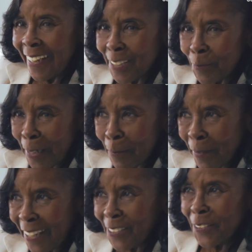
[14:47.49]
It's my
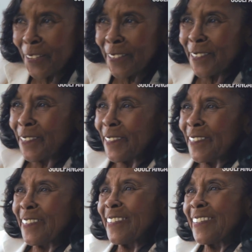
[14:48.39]
pleasure.
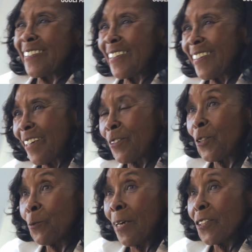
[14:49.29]
You
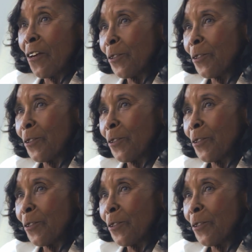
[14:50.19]
should watch